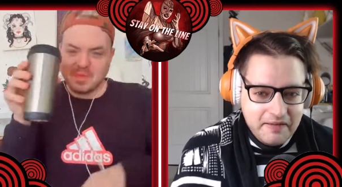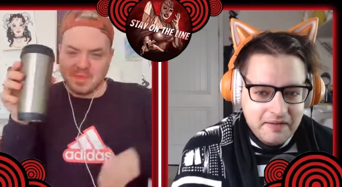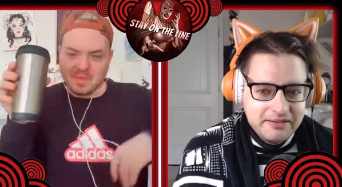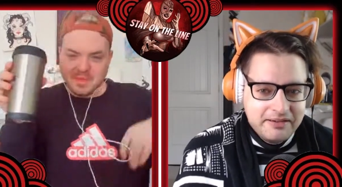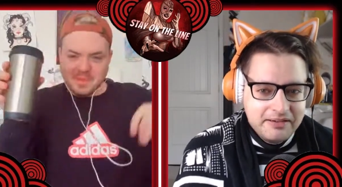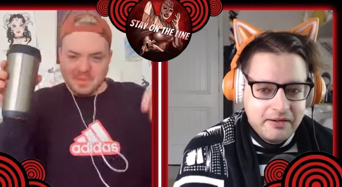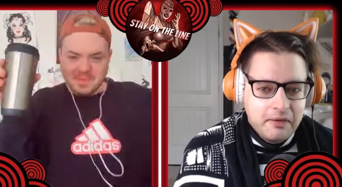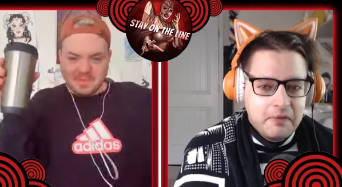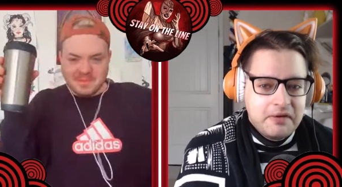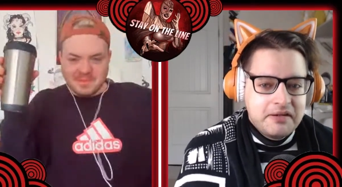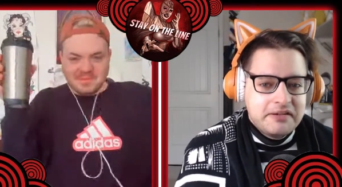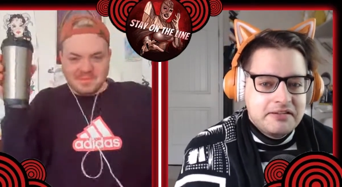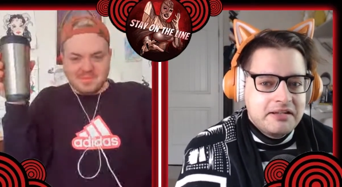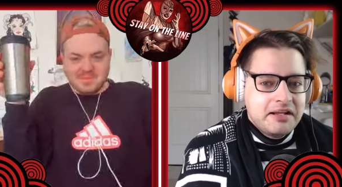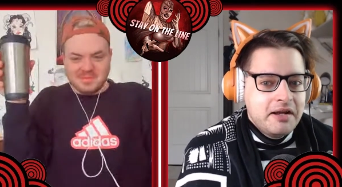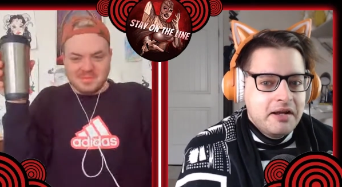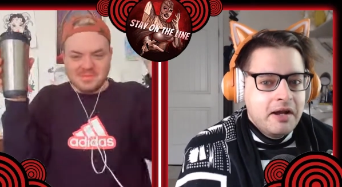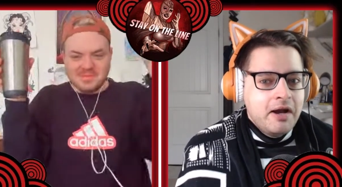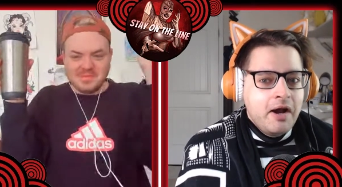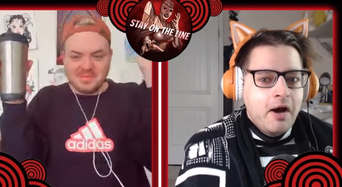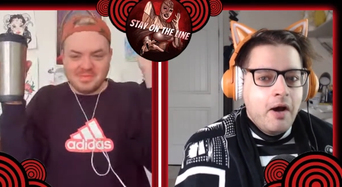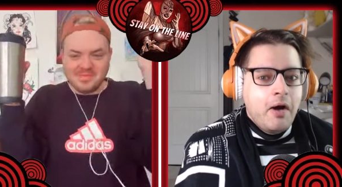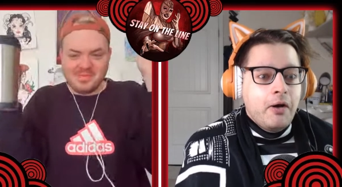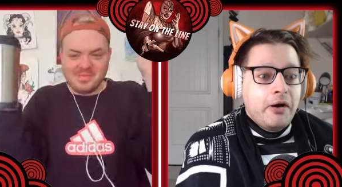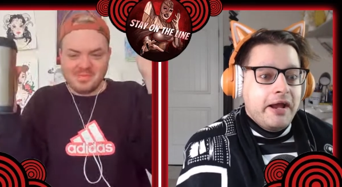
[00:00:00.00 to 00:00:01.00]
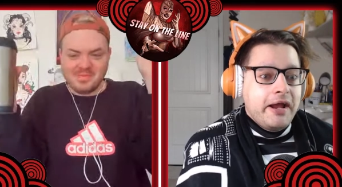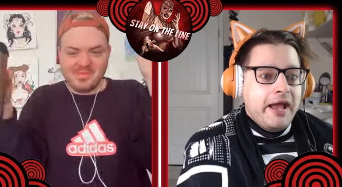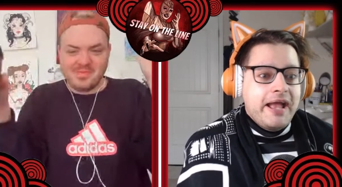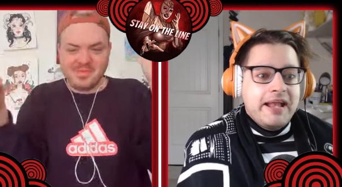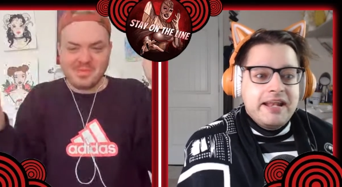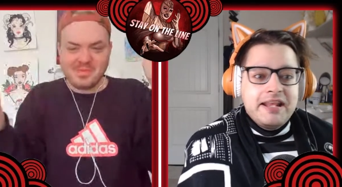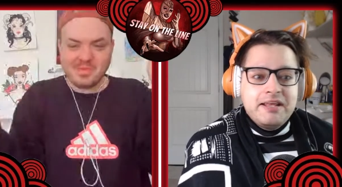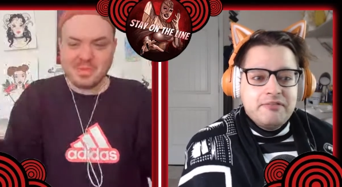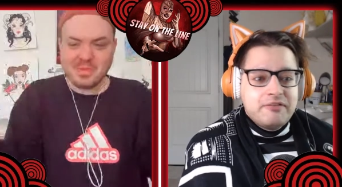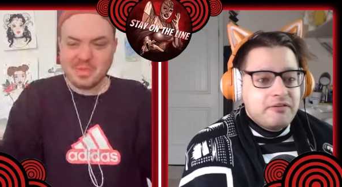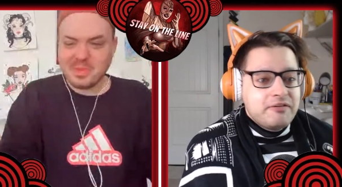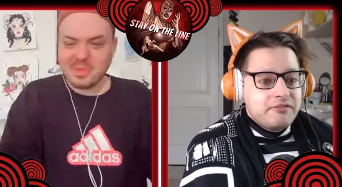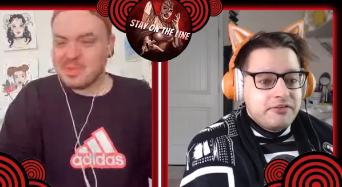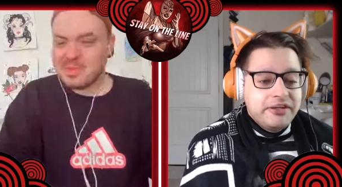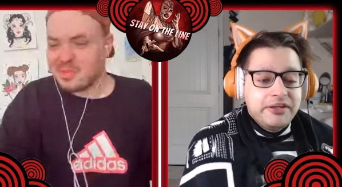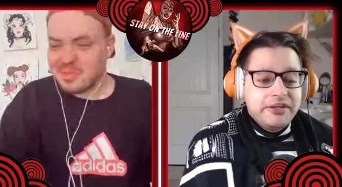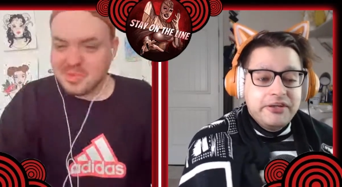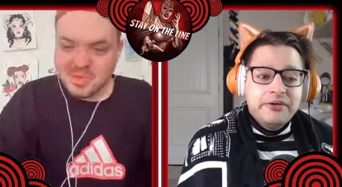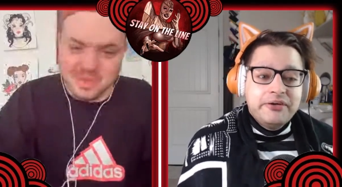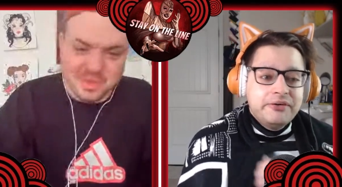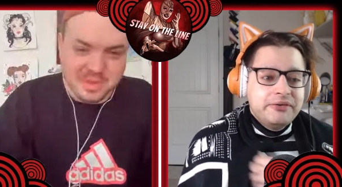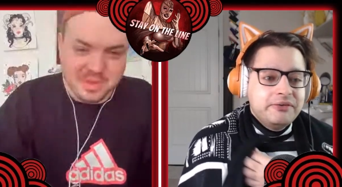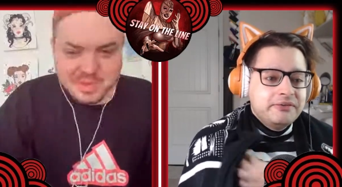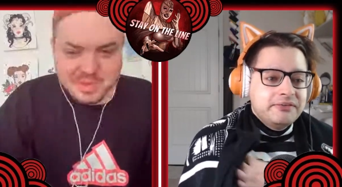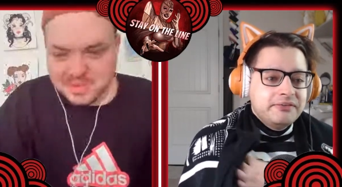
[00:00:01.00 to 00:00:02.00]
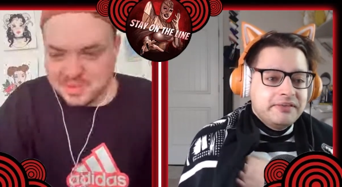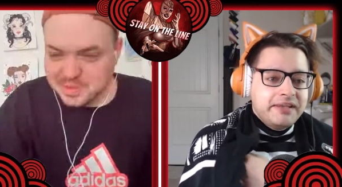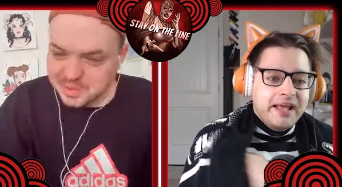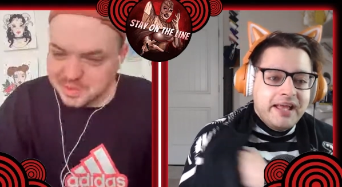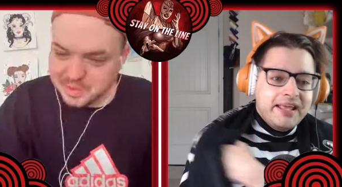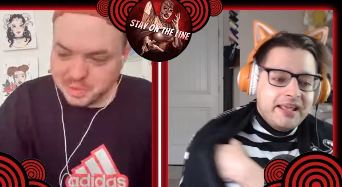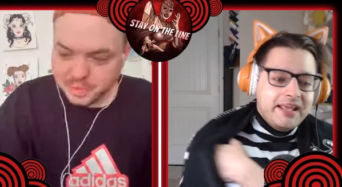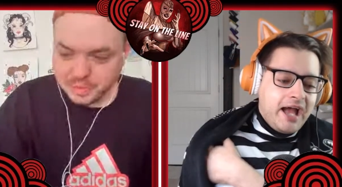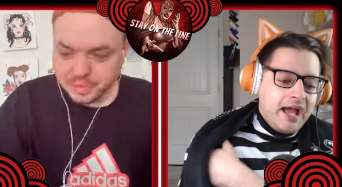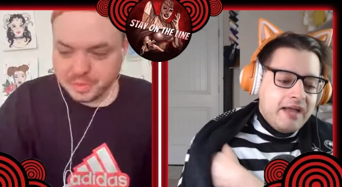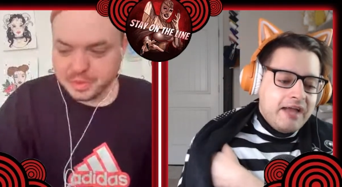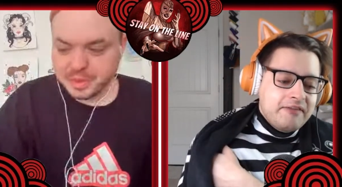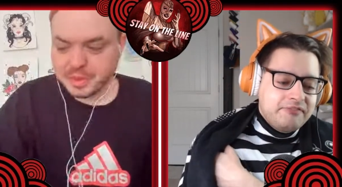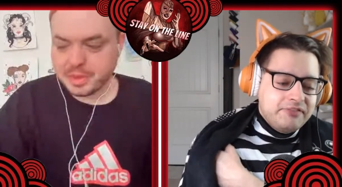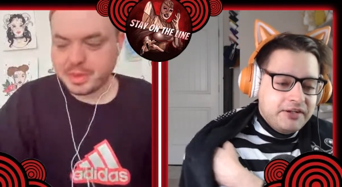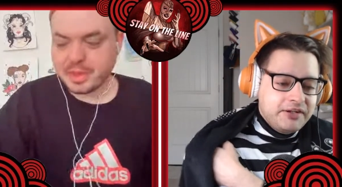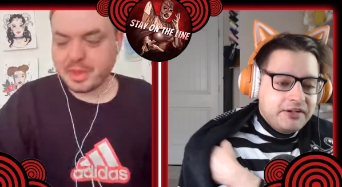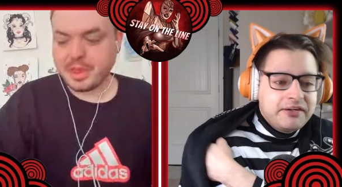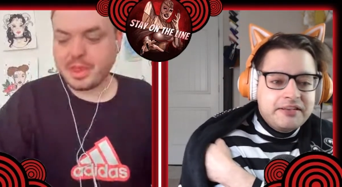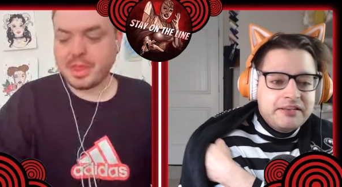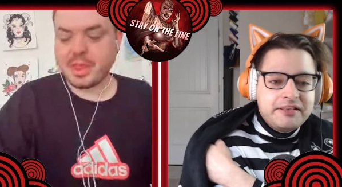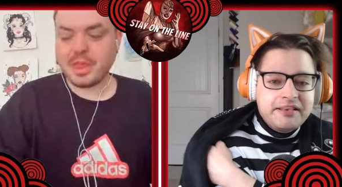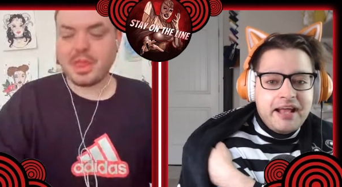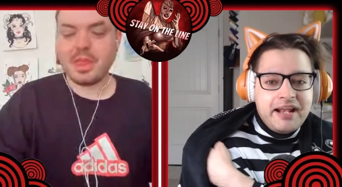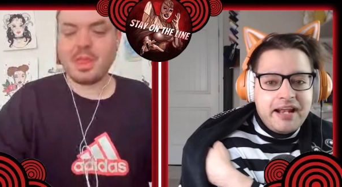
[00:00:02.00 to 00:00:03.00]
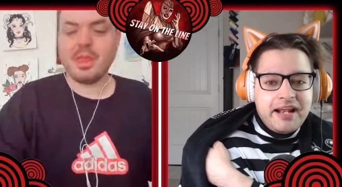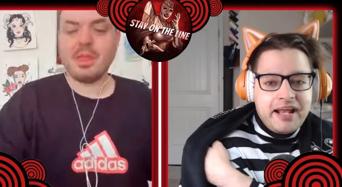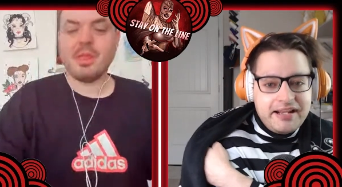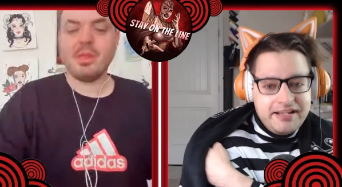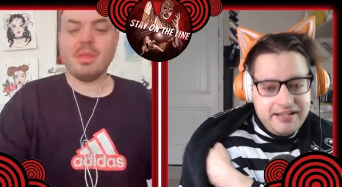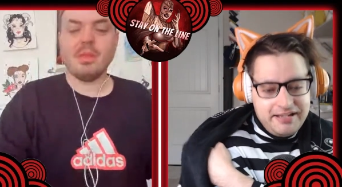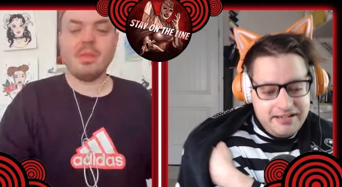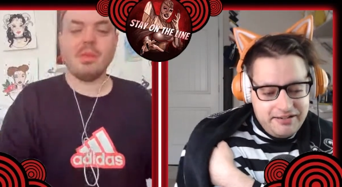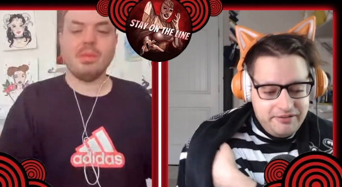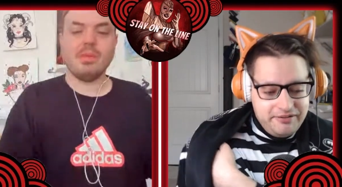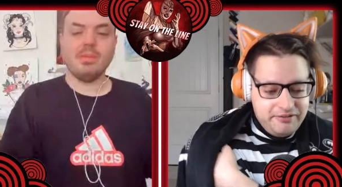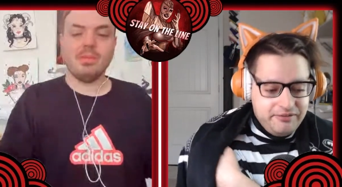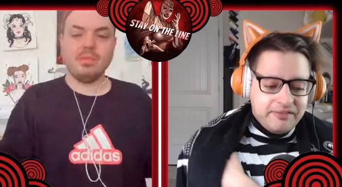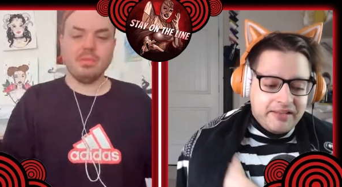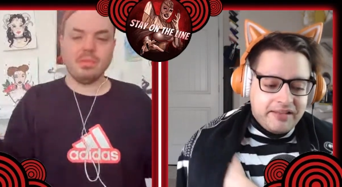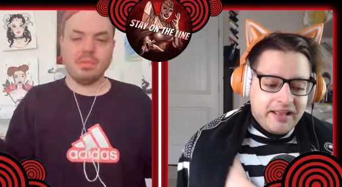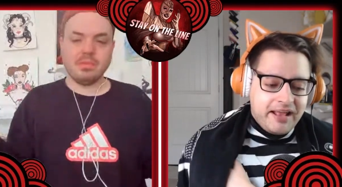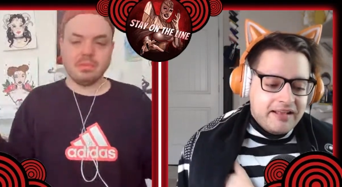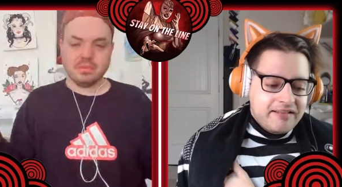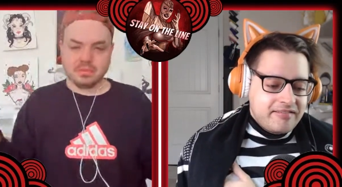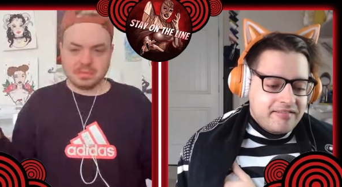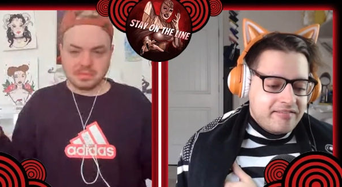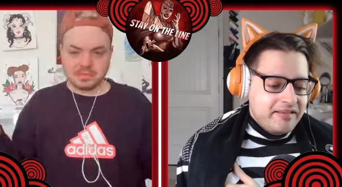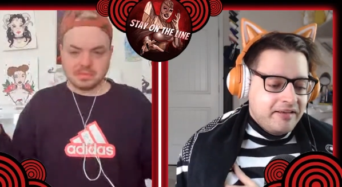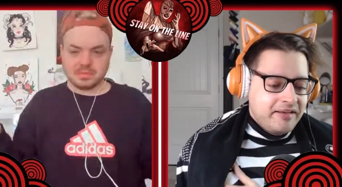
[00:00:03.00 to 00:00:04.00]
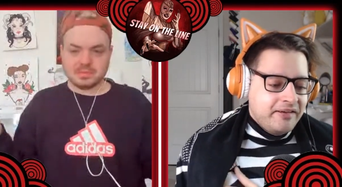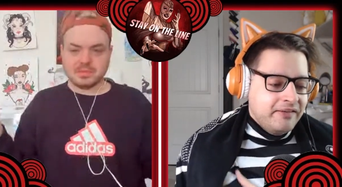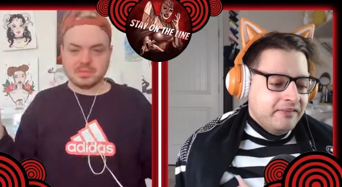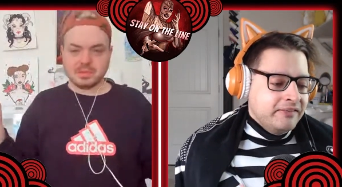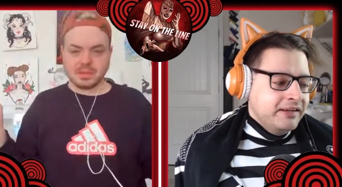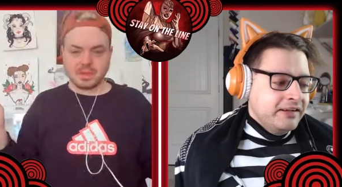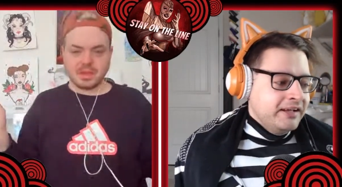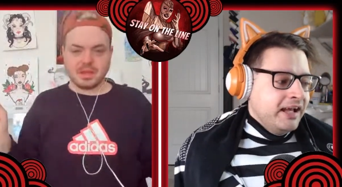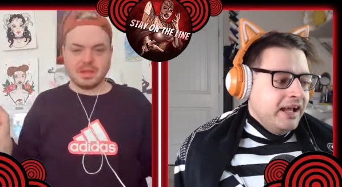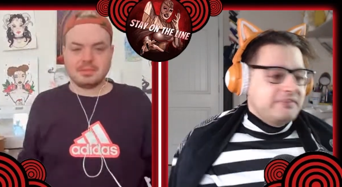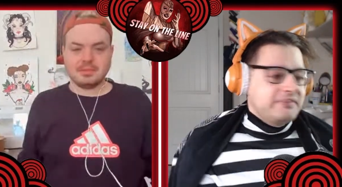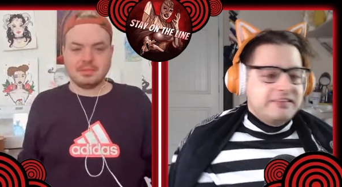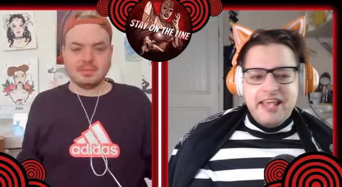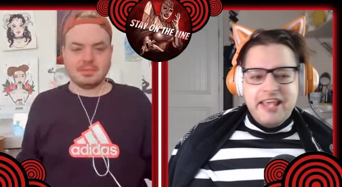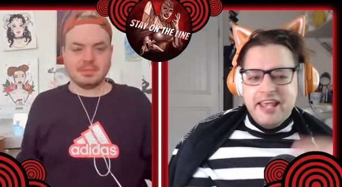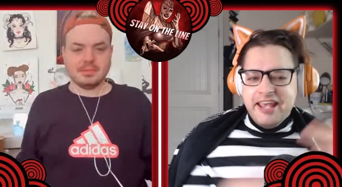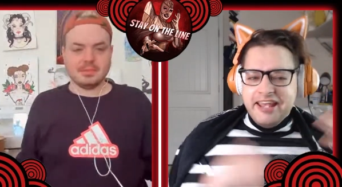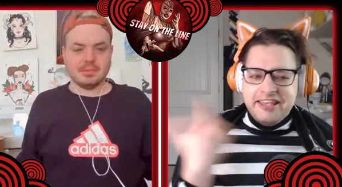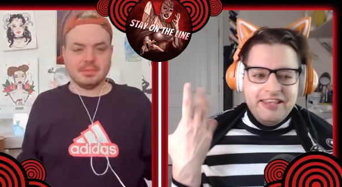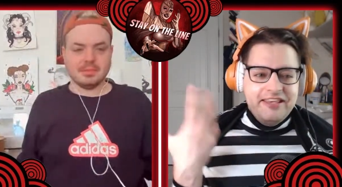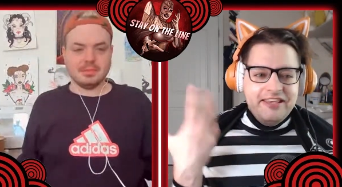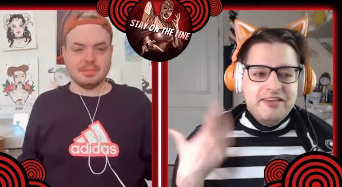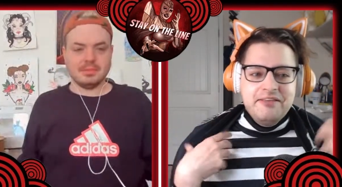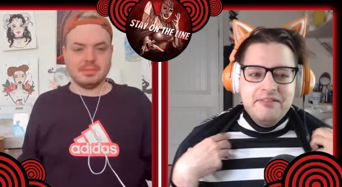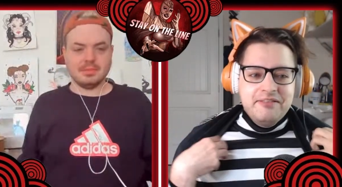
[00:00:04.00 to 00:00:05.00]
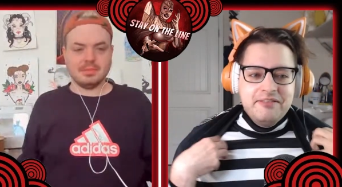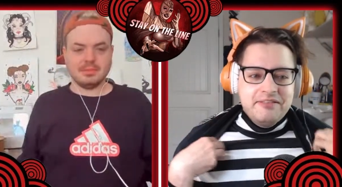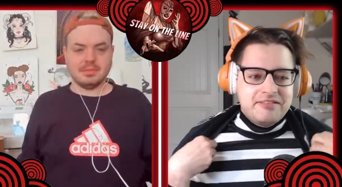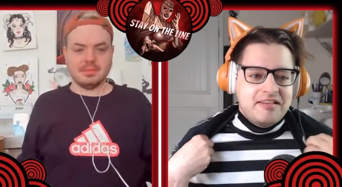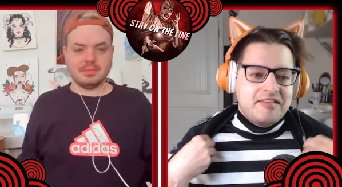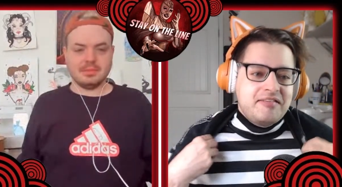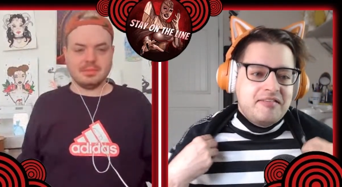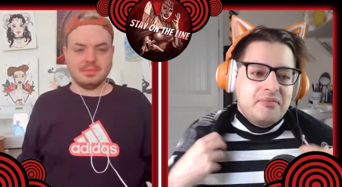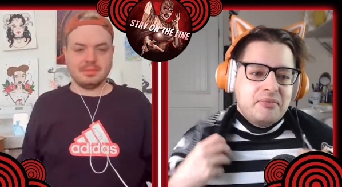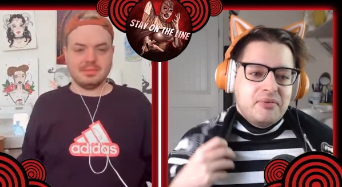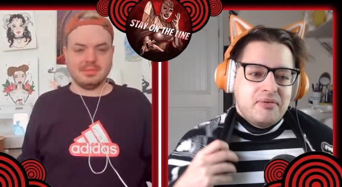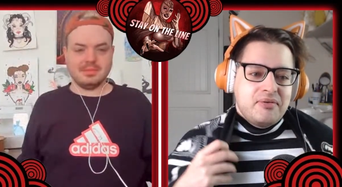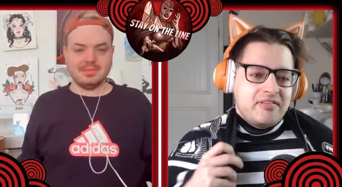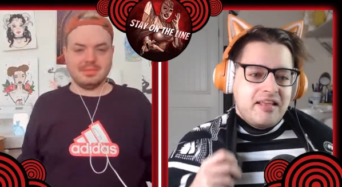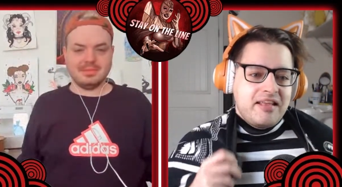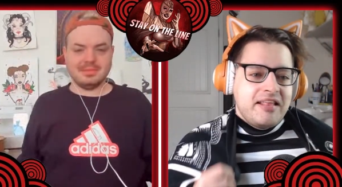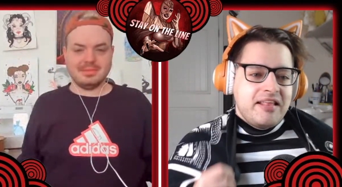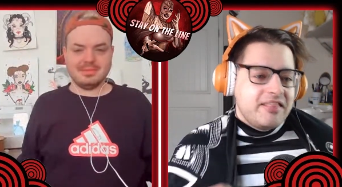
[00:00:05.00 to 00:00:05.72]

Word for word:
Speaker 1: or any review, like, I've learned that I need to do that, so... Thank you, just want to say